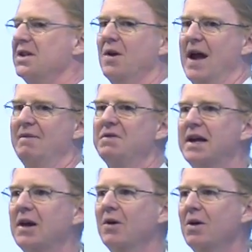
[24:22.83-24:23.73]
You don't have to
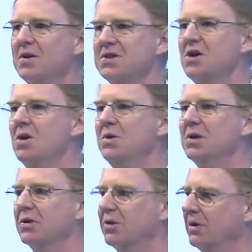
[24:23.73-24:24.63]
carry all this code in
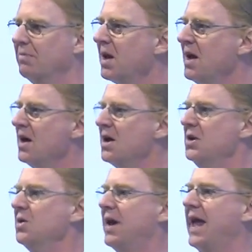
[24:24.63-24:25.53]
the kernel.
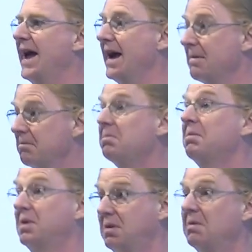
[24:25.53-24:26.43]
You can
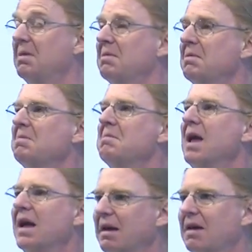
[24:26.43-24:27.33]

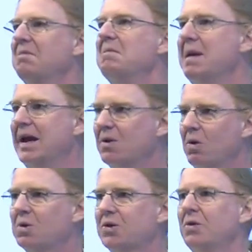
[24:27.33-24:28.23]
make an
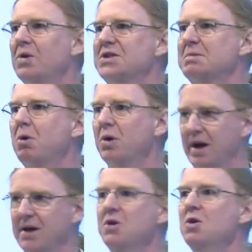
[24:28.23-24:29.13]
old kernel support
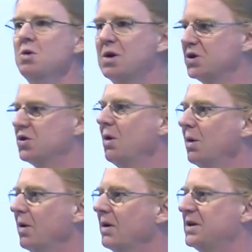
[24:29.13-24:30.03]
a new
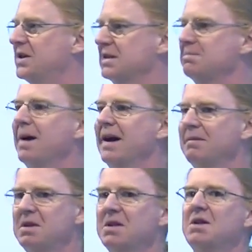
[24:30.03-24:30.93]
controller just
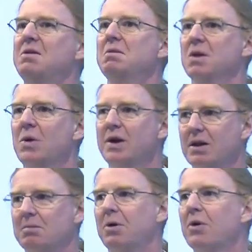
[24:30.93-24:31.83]
by loading a
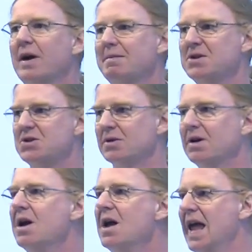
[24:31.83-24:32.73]
little program into
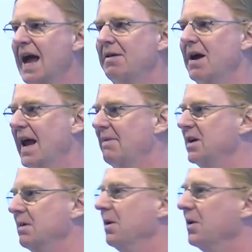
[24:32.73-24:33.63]
it, not
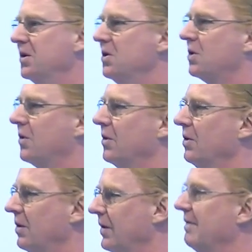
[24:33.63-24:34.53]
having to build a new kernel
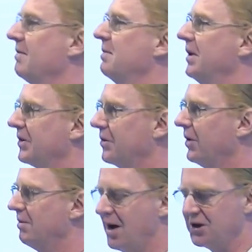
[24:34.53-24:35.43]
or even build a
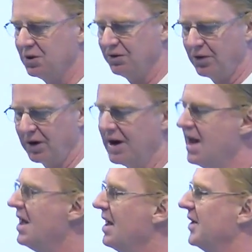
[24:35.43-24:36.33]
kernel module for it,
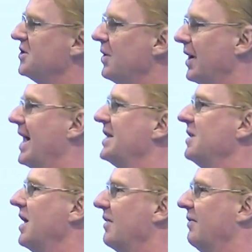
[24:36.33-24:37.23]
and so on. It adds a
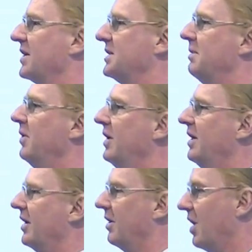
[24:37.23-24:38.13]
lot of flexibility
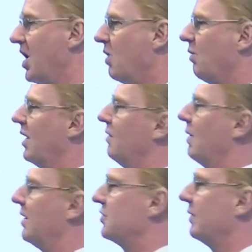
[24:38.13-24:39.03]
there
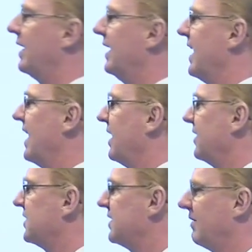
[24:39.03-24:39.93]
while shrinking down
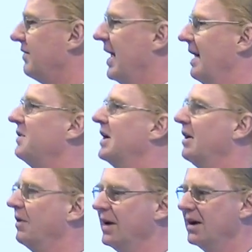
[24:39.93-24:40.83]
the stuff that you have to
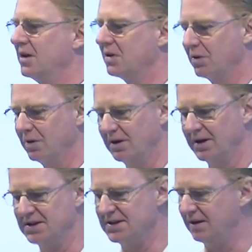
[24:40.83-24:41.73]
carry in the kernel
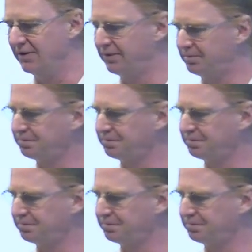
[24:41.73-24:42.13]
itself.